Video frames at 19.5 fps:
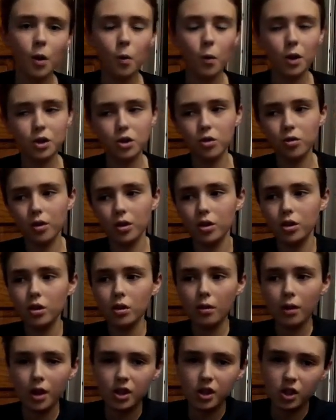what you can
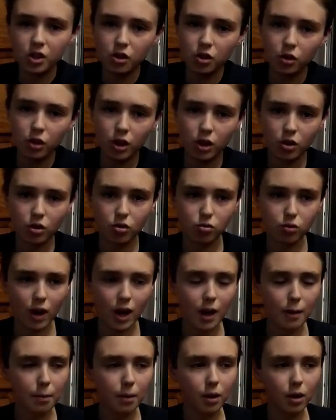do is, is you can
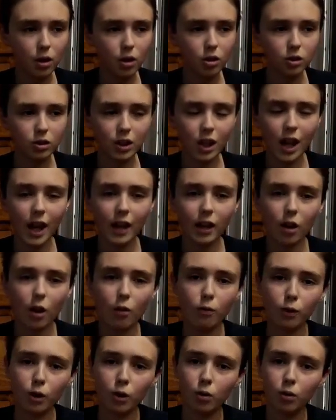drape your line
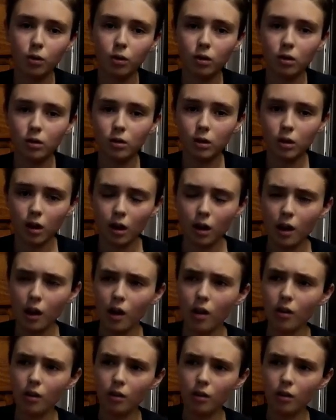over a uh,